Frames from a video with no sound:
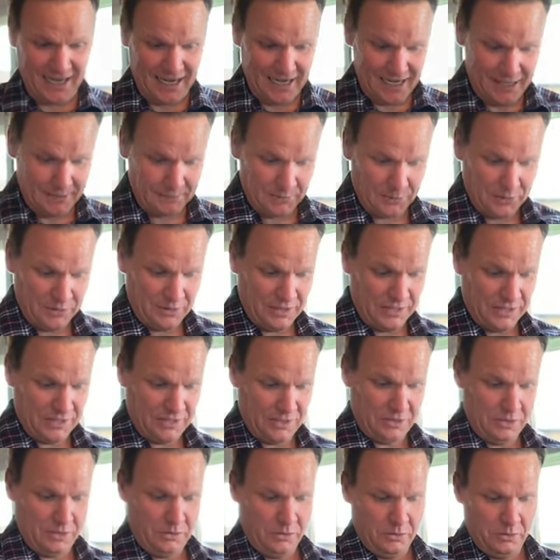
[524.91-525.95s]
I'm going
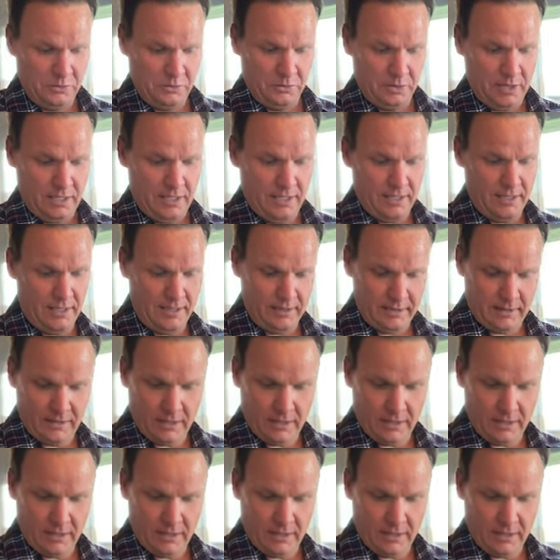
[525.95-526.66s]
to uh,